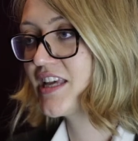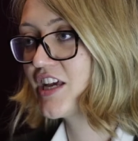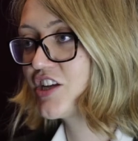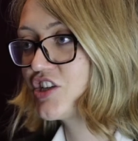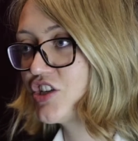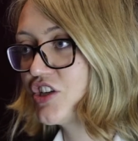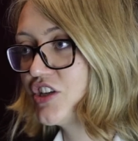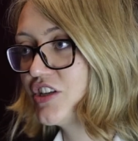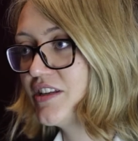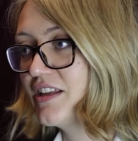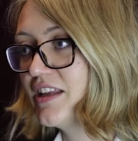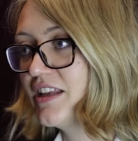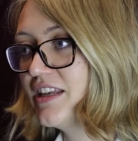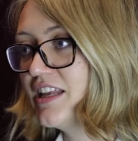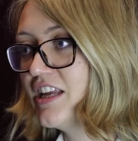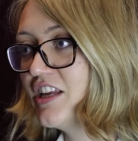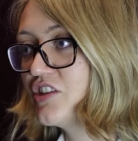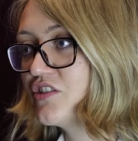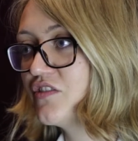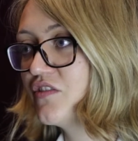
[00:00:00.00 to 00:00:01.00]
session,
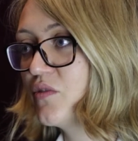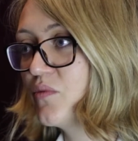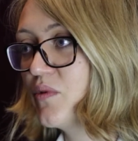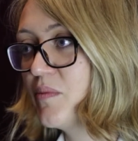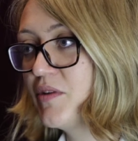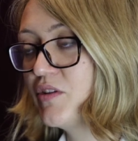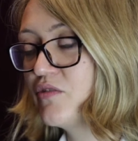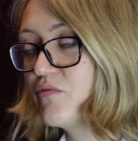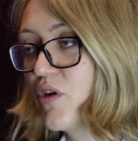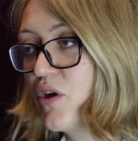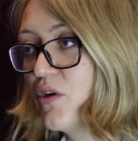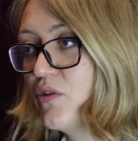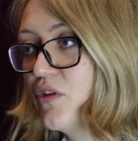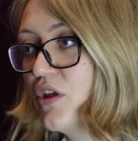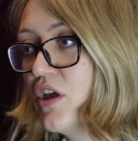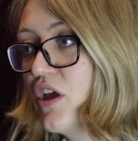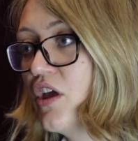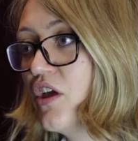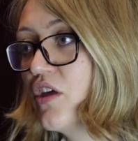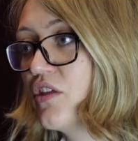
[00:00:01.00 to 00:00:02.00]
and each of the women wrote
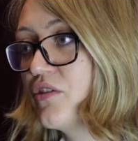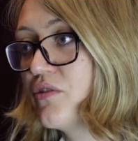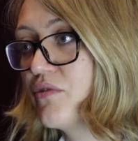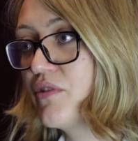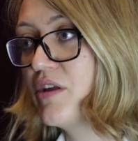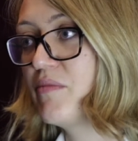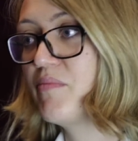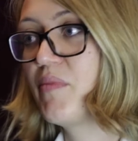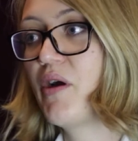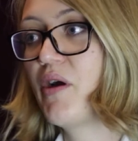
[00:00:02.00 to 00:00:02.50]
3